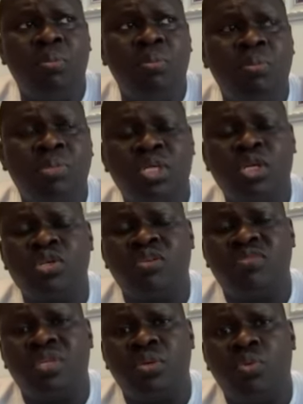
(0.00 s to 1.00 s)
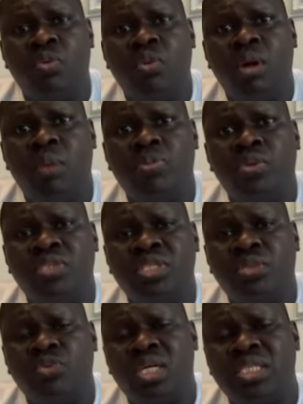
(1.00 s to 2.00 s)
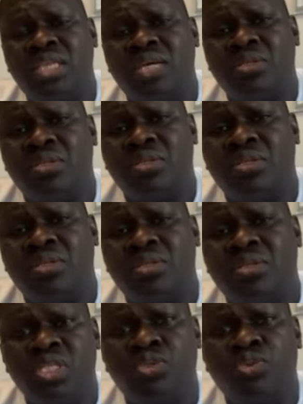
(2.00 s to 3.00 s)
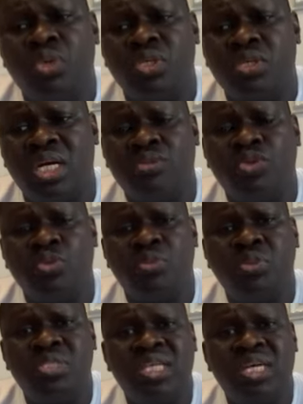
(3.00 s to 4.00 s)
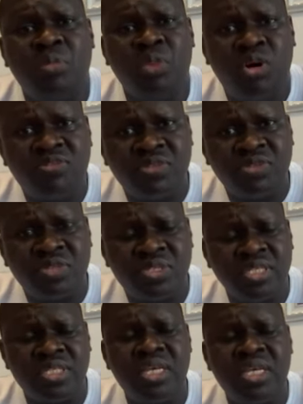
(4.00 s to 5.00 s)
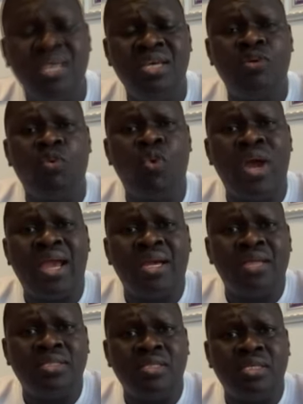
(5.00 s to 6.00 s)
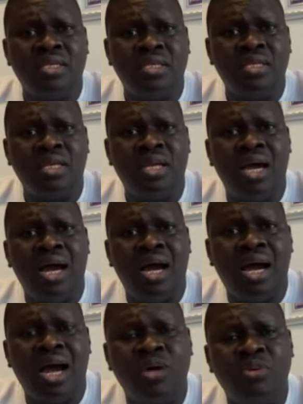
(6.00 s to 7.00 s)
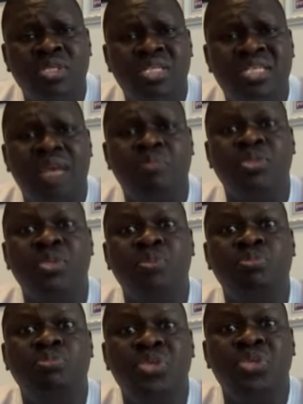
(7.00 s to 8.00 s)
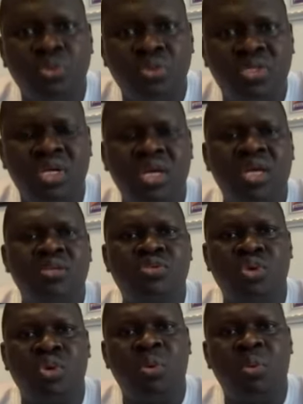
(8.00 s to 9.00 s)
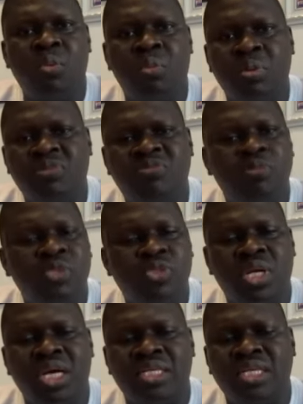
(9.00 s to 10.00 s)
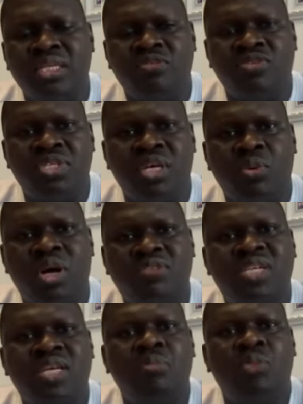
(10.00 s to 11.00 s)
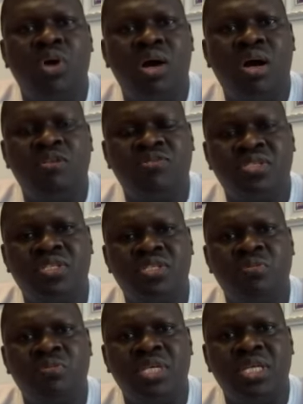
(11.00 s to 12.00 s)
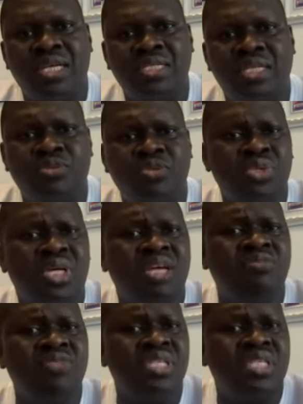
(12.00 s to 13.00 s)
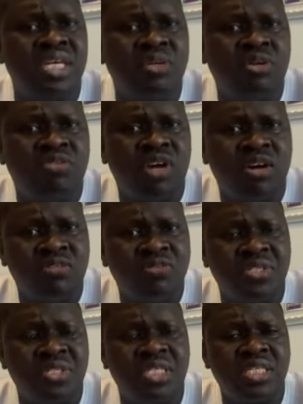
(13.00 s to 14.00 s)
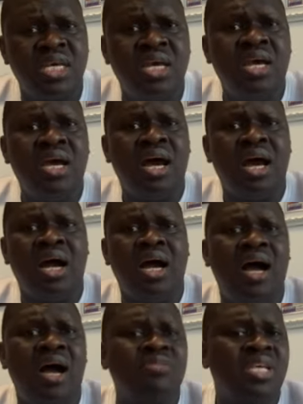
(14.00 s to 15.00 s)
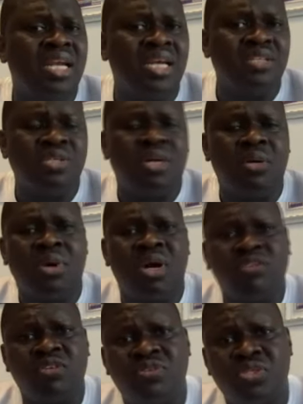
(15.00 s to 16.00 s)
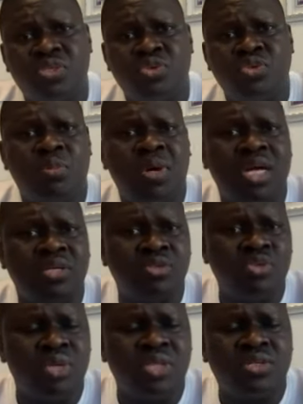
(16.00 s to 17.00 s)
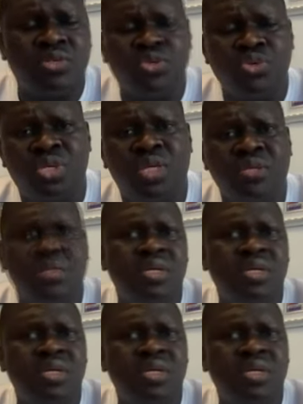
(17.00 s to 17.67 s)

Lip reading: Because of the project 1,000 housing units, we're trying to open 10 more offices where the houses are being built. So between now and the end of the year, we have 10 more offices being added. So you can visit any of our offices. Outside Nigeria, we have offices in Dubai, in US, and UK.